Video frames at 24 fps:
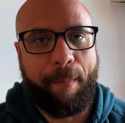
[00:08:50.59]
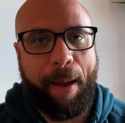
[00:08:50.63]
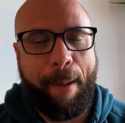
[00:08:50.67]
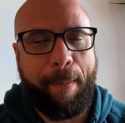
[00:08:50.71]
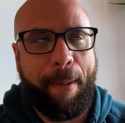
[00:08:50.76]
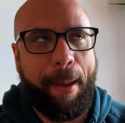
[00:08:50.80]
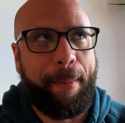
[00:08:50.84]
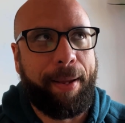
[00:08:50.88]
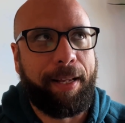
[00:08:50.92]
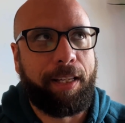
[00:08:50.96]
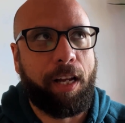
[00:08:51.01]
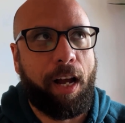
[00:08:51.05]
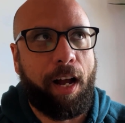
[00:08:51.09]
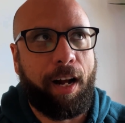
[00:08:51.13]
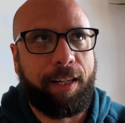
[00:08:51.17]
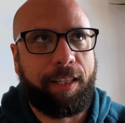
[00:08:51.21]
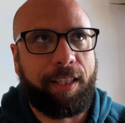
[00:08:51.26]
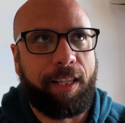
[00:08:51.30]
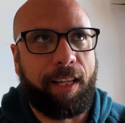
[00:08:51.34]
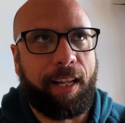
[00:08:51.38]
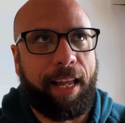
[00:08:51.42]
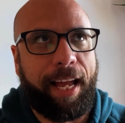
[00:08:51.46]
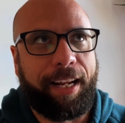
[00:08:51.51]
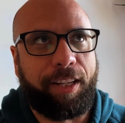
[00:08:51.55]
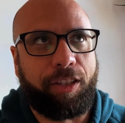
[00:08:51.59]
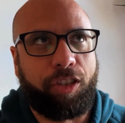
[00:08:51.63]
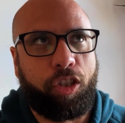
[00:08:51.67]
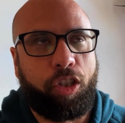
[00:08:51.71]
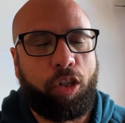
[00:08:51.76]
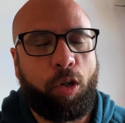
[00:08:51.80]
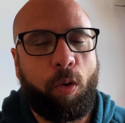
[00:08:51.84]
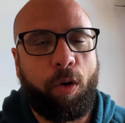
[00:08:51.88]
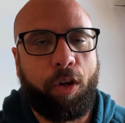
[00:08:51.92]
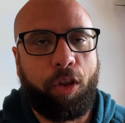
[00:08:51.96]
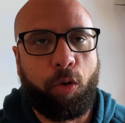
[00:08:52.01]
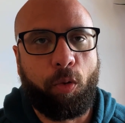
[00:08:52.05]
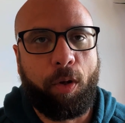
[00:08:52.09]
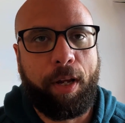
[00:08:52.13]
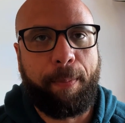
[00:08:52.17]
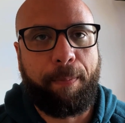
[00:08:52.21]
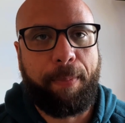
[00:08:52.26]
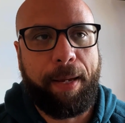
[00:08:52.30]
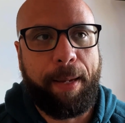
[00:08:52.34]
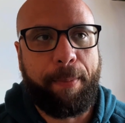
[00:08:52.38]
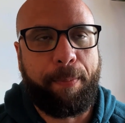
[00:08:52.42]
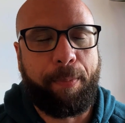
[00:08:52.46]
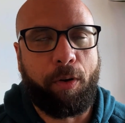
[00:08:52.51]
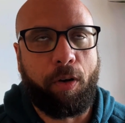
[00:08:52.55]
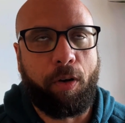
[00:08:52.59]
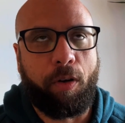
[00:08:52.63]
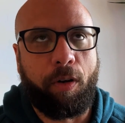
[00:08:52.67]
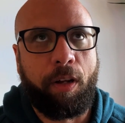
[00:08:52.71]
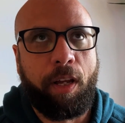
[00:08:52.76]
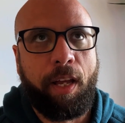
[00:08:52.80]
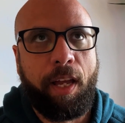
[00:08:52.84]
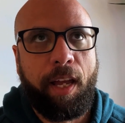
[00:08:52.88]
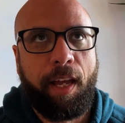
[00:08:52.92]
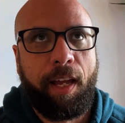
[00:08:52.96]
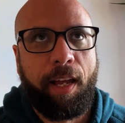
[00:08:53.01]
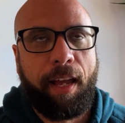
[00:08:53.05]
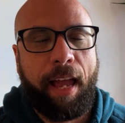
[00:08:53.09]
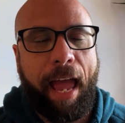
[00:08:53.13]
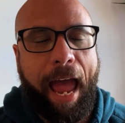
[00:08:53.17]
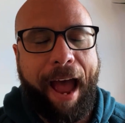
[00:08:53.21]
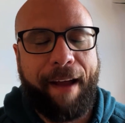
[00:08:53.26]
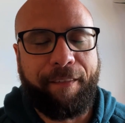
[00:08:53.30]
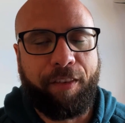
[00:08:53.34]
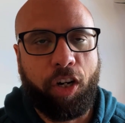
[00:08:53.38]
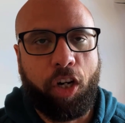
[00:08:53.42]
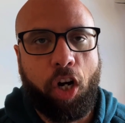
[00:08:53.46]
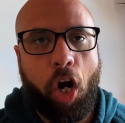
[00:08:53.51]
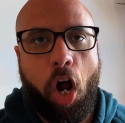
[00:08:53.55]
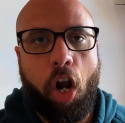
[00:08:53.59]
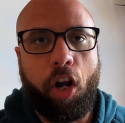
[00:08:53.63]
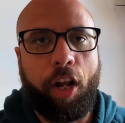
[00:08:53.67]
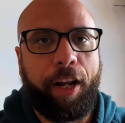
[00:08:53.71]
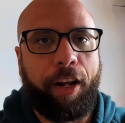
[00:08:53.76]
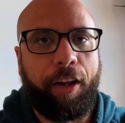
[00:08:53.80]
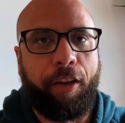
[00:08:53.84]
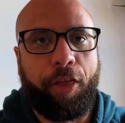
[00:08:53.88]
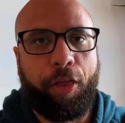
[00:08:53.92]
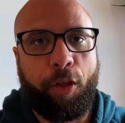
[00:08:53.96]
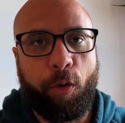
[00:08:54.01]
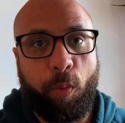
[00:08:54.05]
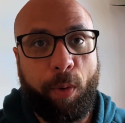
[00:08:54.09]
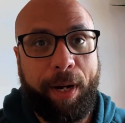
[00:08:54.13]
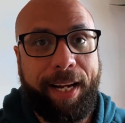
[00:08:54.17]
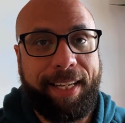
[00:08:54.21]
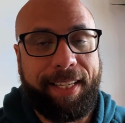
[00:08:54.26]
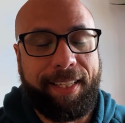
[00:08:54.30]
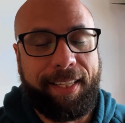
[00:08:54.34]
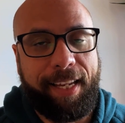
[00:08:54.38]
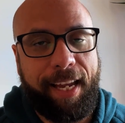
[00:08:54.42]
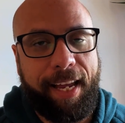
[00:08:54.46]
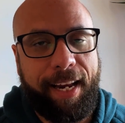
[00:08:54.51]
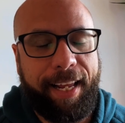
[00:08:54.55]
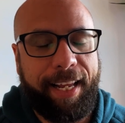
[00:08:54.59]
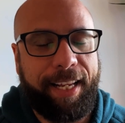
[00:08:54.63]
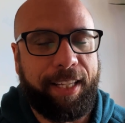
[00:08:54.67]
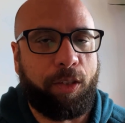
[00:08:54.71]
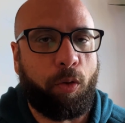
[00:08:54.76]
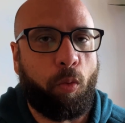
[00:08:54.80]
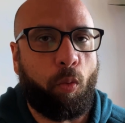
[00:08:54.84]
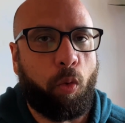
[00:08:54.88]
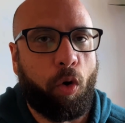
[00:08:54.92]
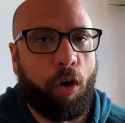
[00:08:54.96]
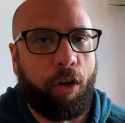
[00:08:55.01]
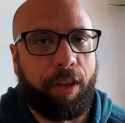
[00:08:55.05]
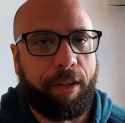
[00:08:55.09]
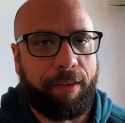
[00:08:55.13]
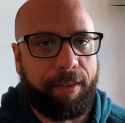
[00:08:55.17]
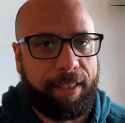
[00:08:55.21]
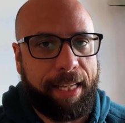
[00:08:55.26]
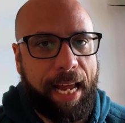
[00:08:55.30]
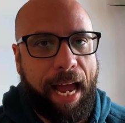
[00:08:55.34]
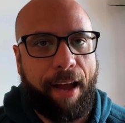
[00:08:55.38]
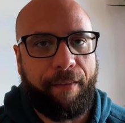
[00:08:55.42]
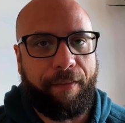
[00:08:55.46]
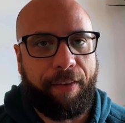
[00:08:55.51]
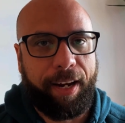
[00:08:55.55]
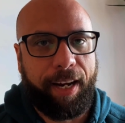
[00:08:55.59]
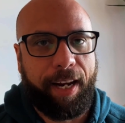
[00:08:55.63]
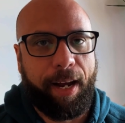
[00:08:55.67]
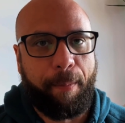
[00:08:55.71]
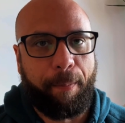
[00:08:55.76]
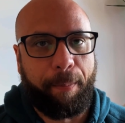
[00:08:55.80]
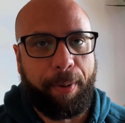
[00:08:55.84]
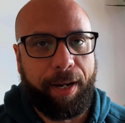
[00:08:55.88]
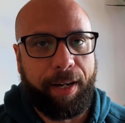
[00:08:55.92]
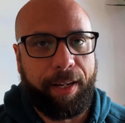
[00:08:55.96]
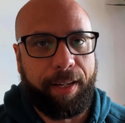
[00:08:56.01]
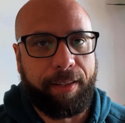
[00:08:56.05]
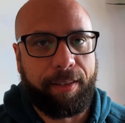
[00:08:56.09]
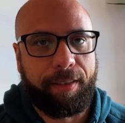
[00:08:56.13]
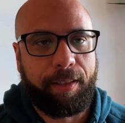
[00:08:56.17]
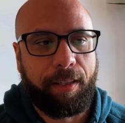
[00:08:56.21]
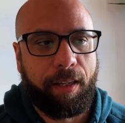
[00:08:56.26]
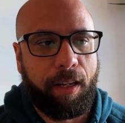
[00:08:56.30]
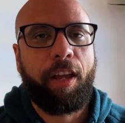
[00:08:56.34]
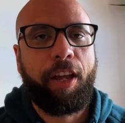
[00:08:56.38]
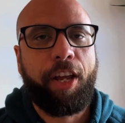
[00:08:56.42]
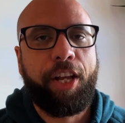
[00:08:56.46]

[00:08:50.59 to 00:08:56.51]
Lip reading: I maybe talked to like 2 or 3 people after calling 3 cities worth of staffing companies.